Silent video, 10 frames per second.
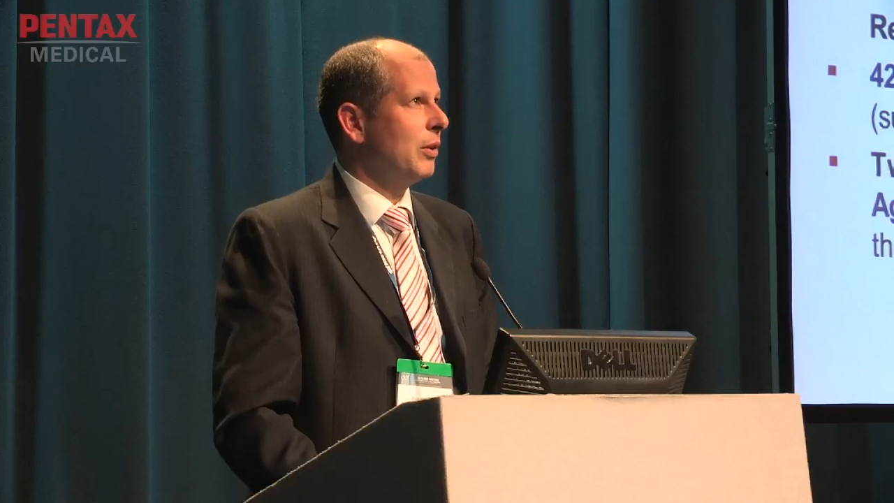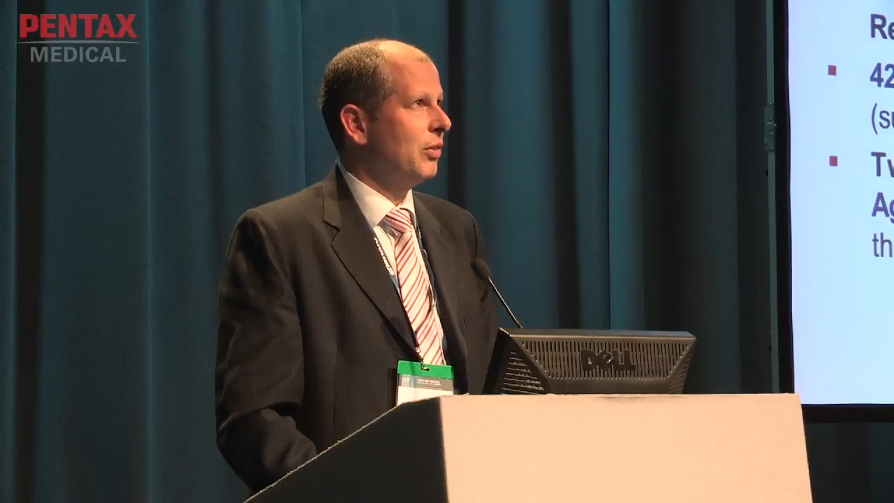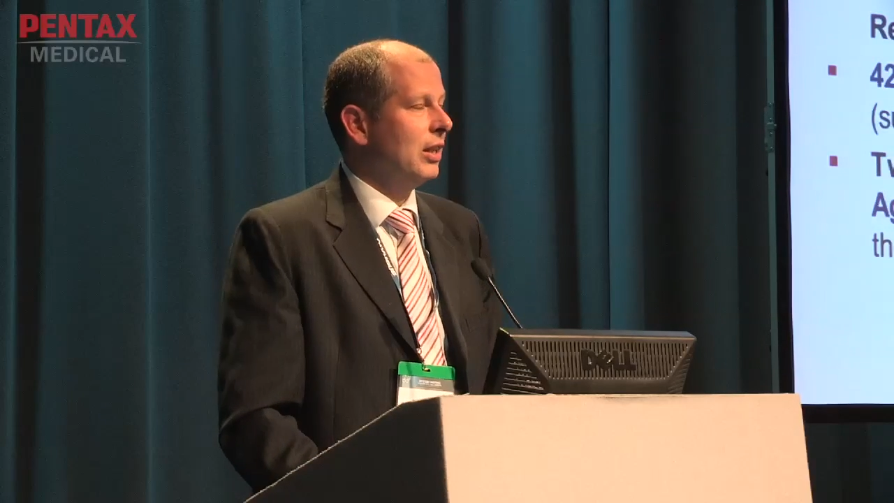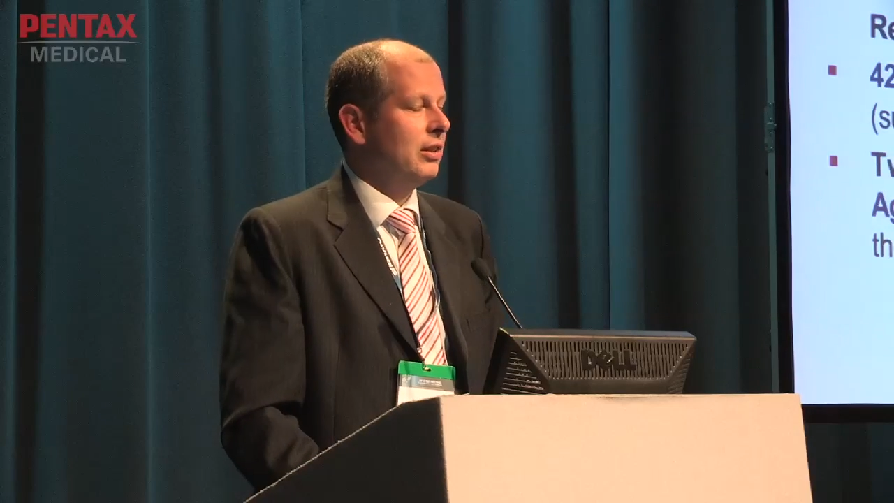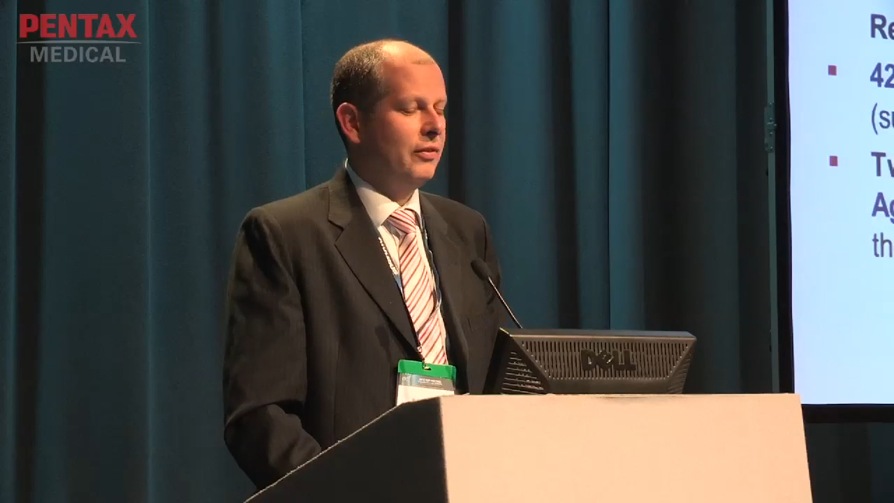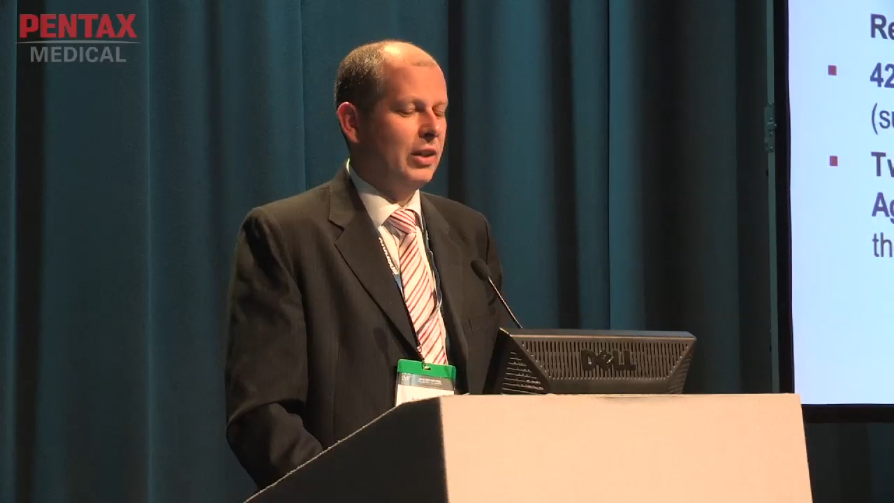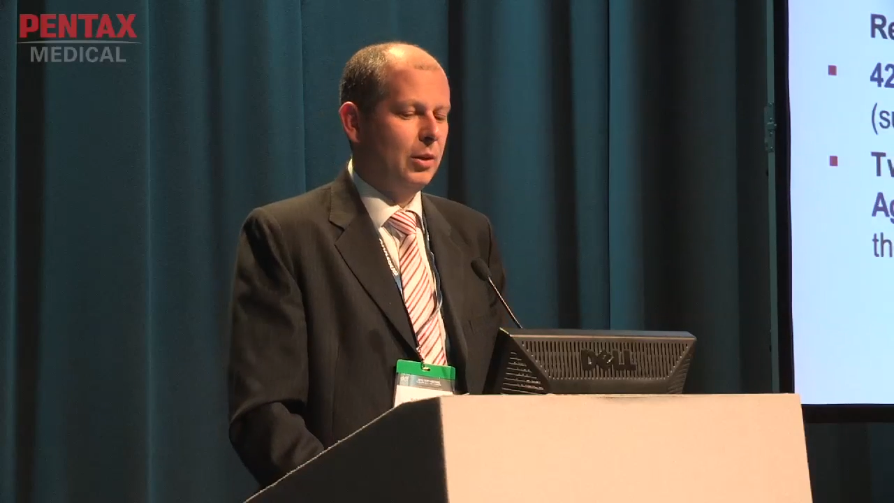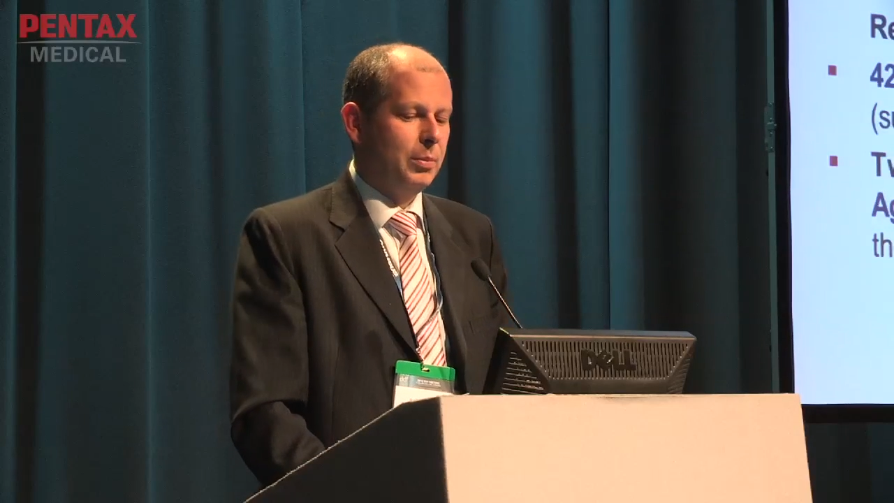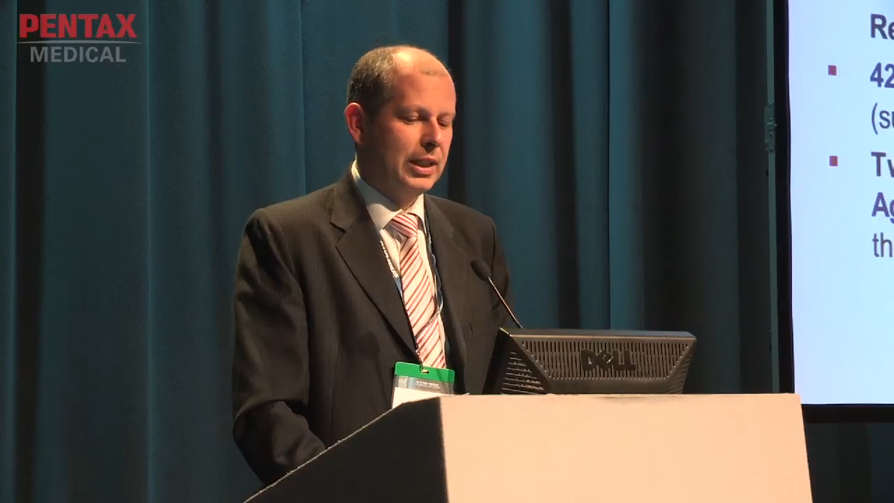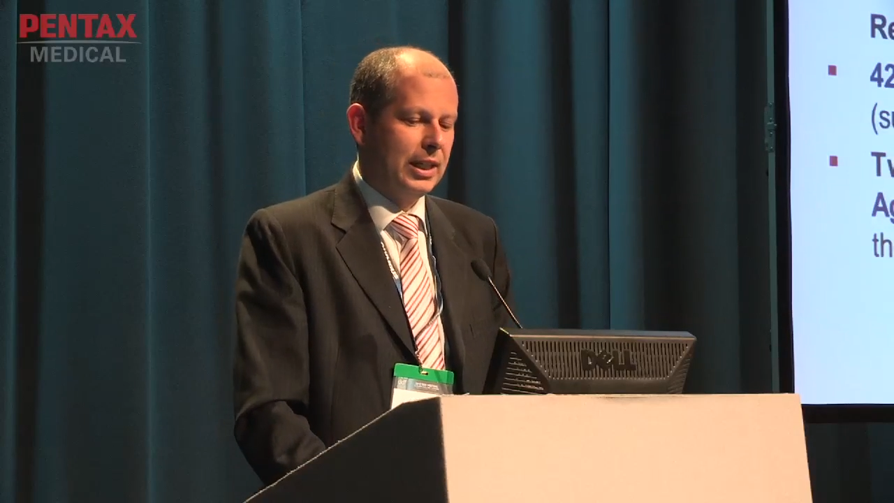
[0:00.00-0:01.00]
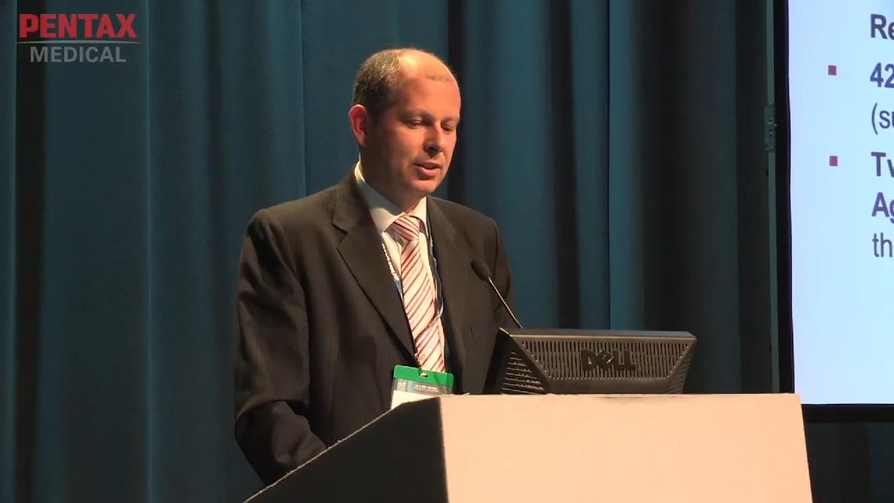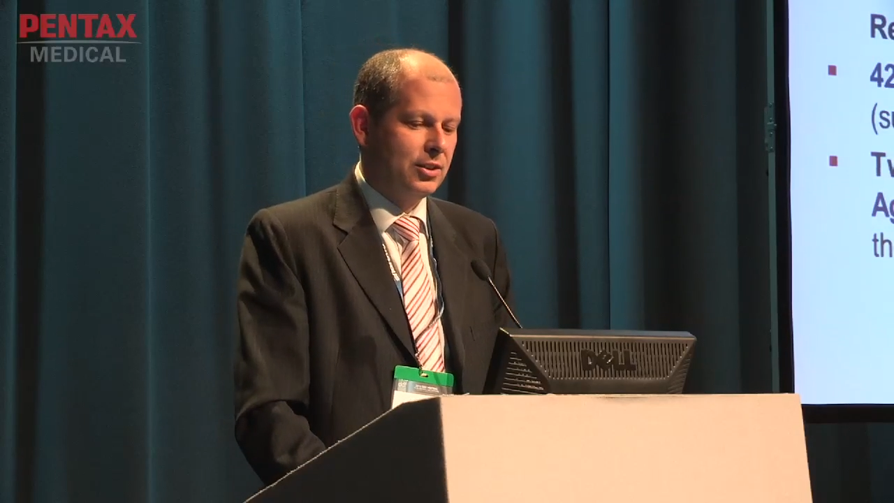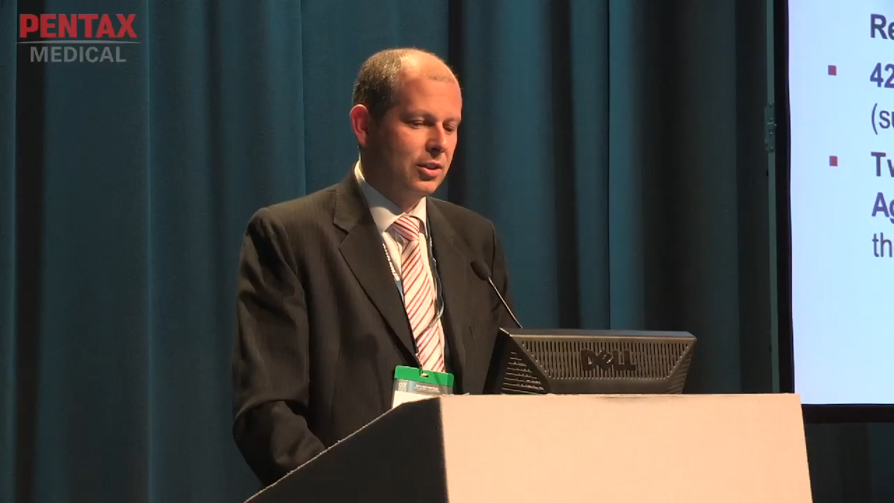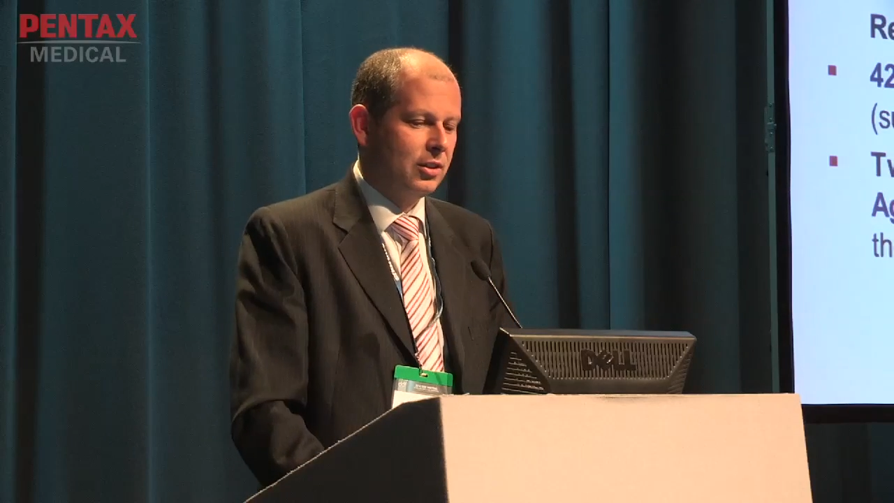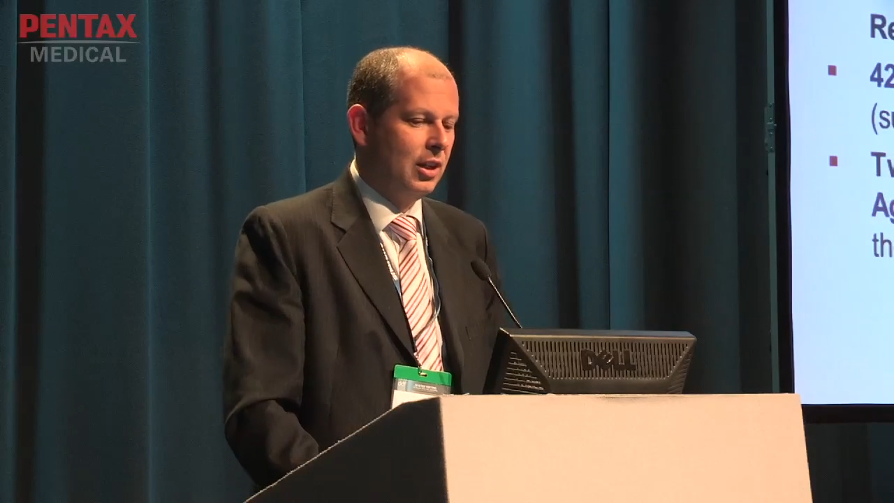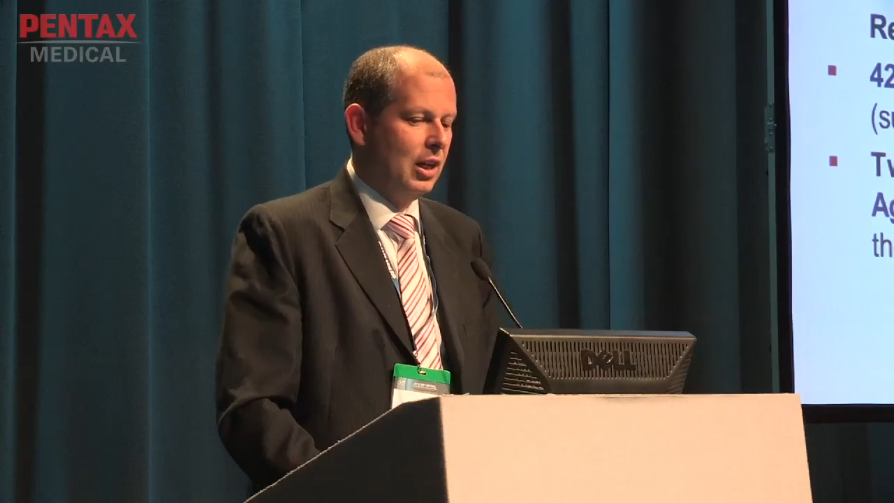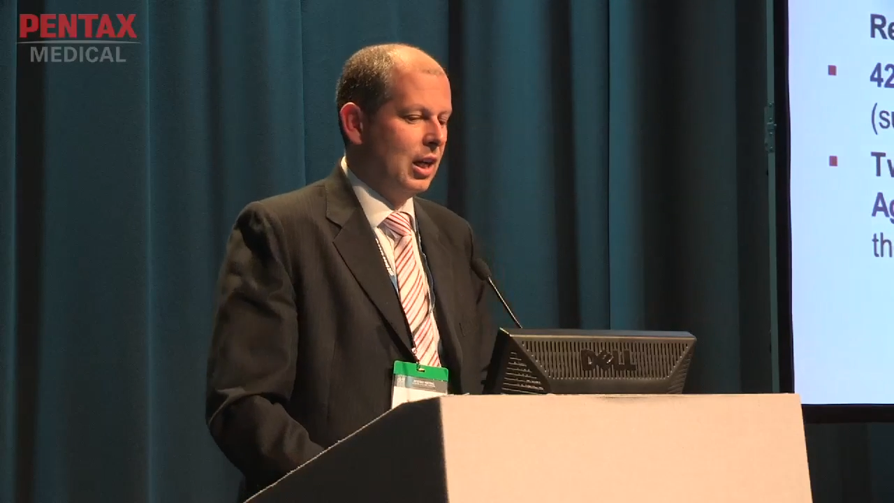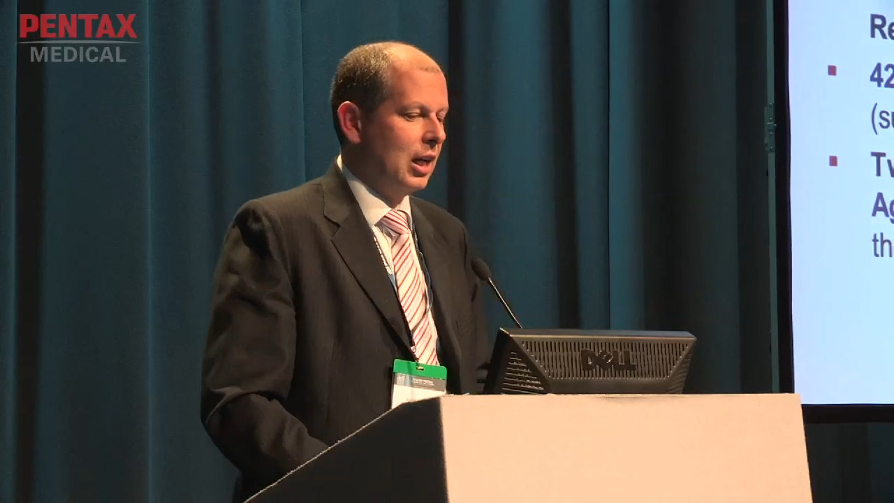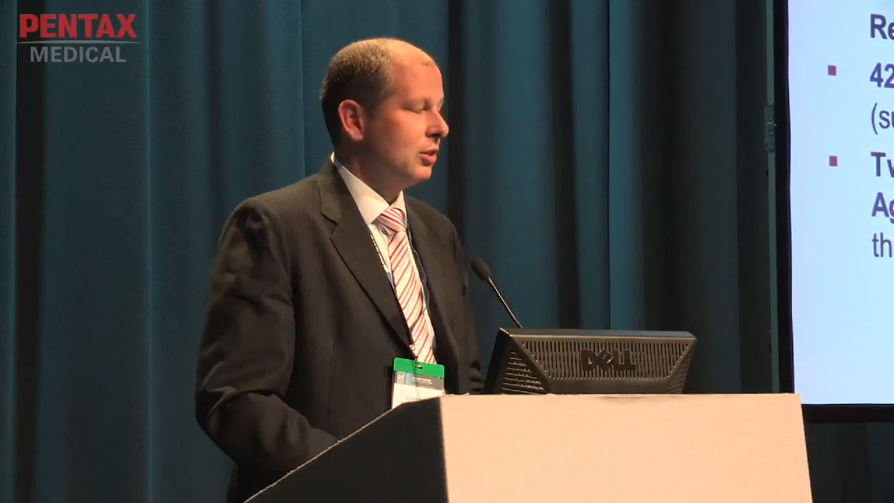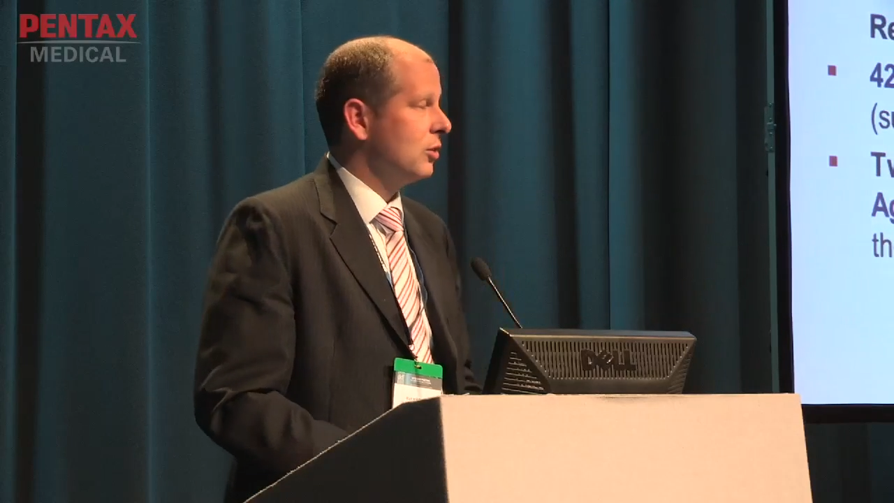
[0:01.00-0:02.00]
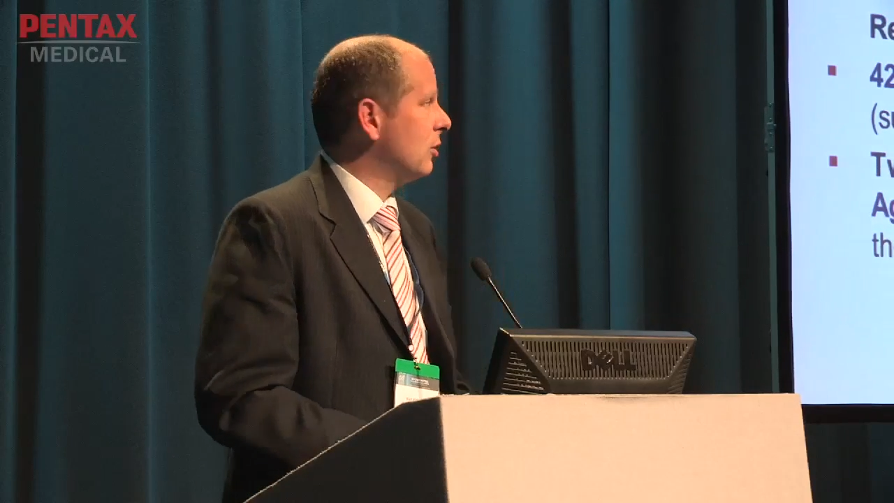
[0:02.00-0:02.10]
but then develop a cancer. And you